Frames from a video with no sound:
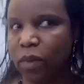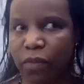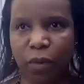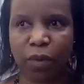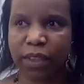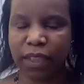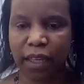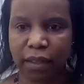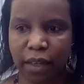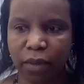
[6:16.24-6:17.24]
course has
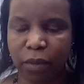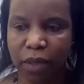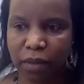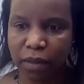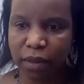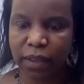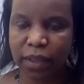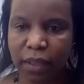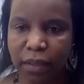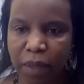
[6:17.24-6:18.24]
taken everyone, as
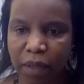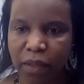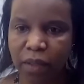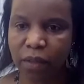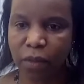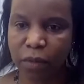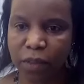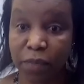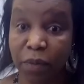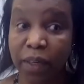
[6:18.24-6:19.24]
I said, by, you know, not
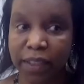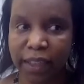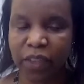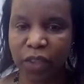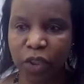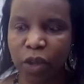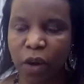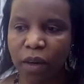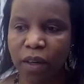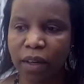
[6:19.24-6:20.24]
surprise, actually
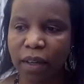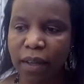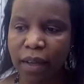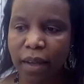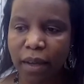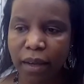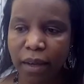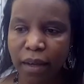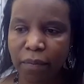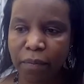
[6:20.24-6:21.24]
shock.
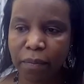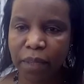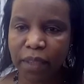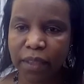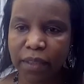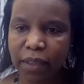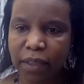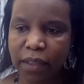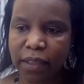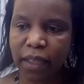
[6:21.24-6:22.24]
Um, but
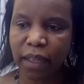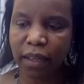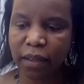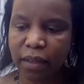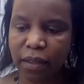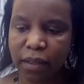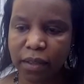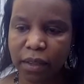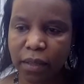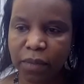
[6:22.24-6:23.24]
certainly in
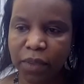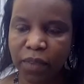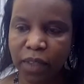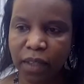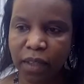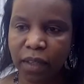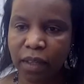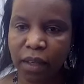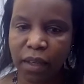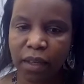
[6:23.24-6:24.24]
terms of the
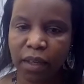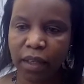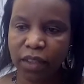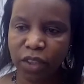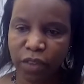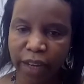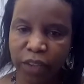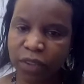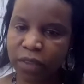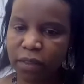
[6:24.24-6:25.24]

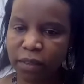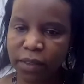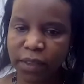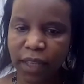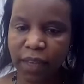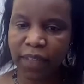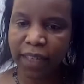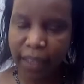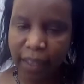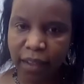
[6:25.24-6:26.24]
interactions and the
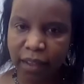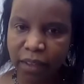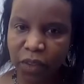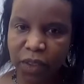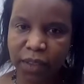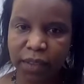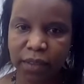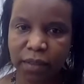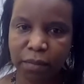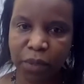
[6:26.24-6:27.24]
linkages
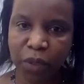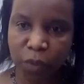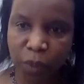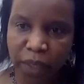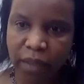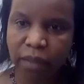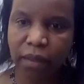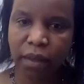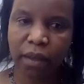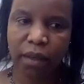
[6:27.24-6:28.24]

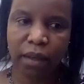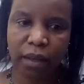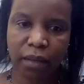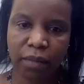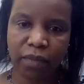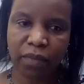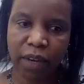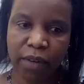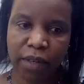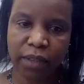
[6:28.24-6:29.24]
between um,
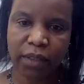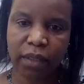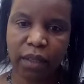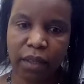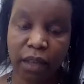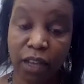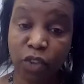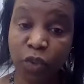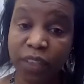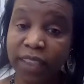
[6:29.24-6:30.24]
various uh,
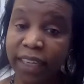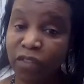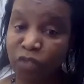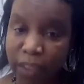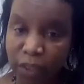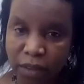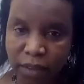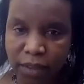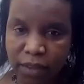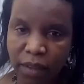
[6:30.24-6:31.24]
countries and
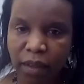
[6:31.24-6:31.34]
regions,